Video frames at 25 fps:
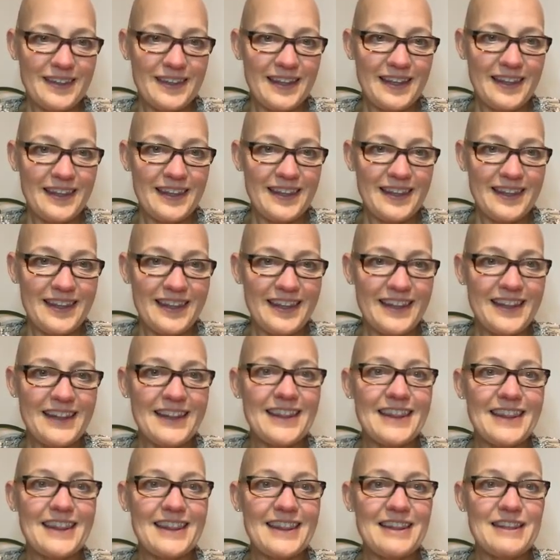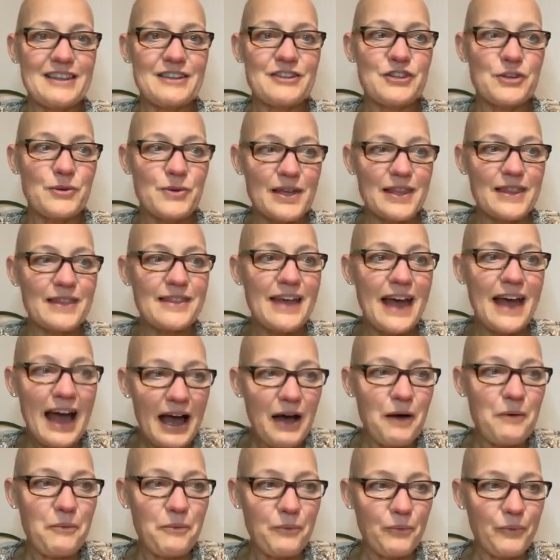and doing
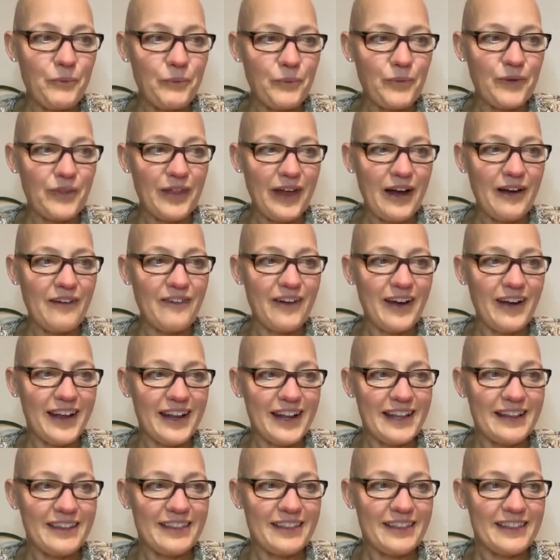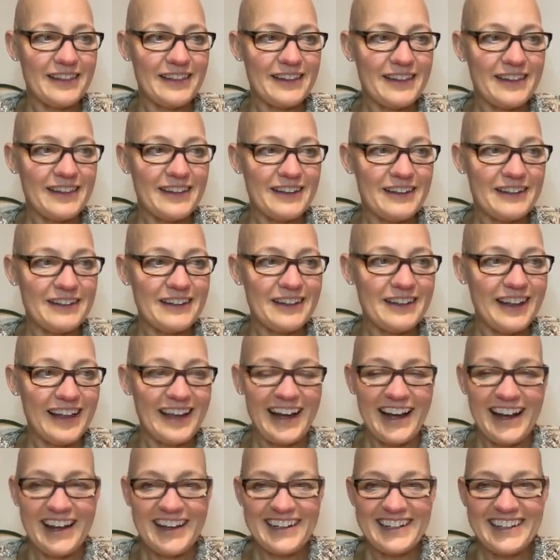that without any like
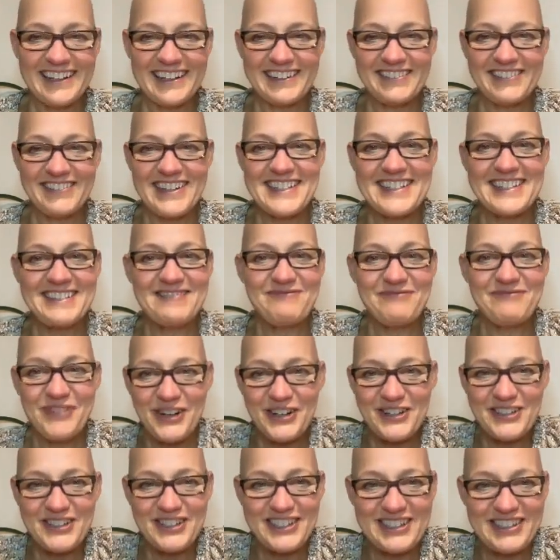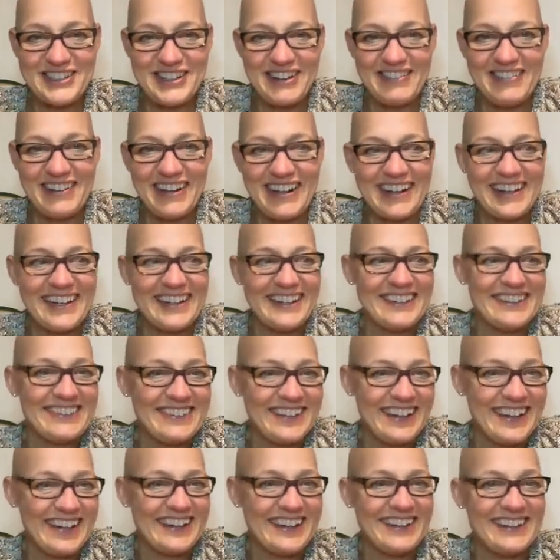I can look at my posture. I'm like, oh
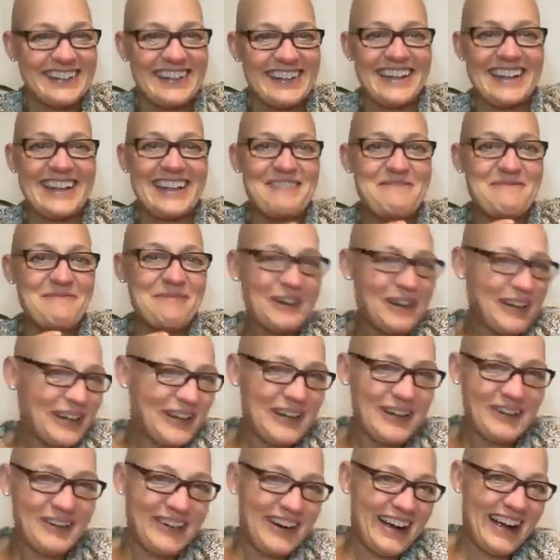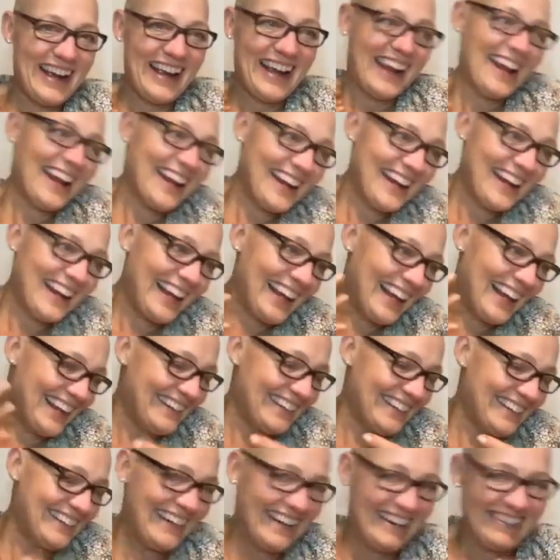my god, like I'm pulling away here. Like,
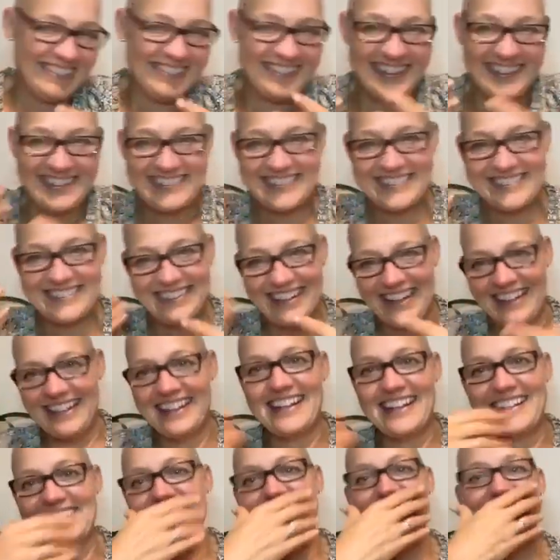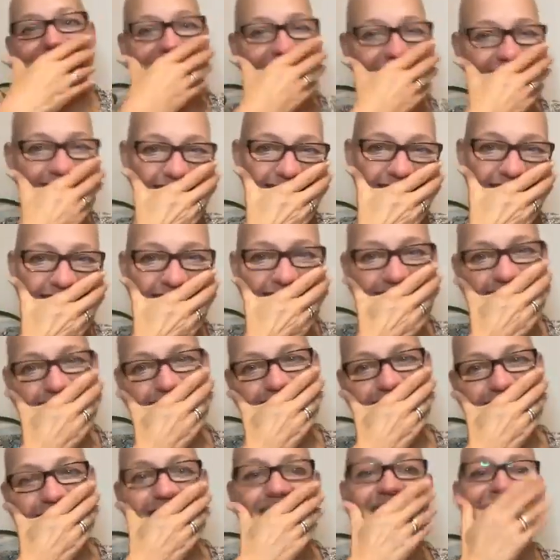oh, why would I do that? That's just, oh my
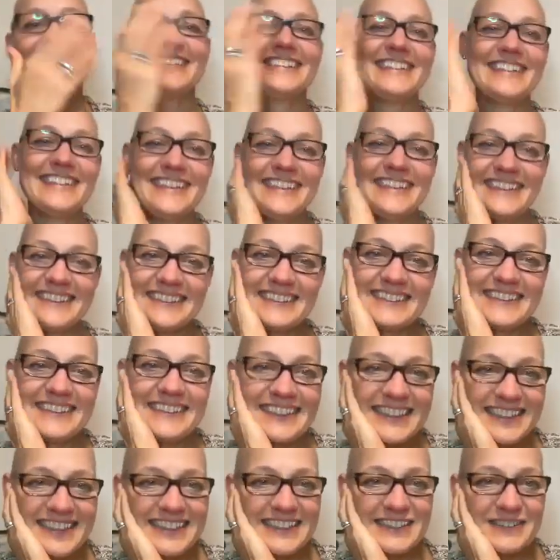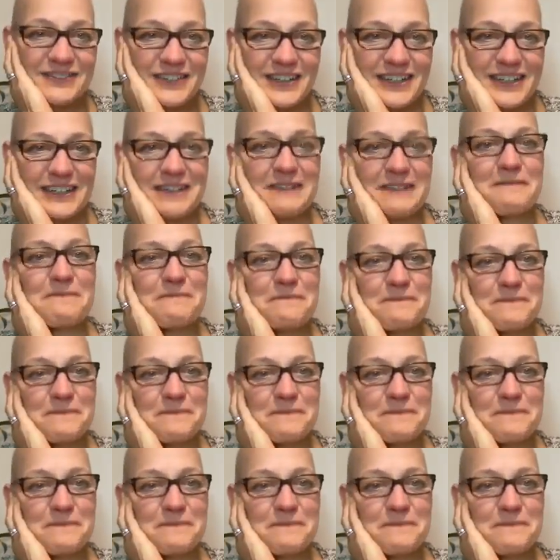god, no. That's funny.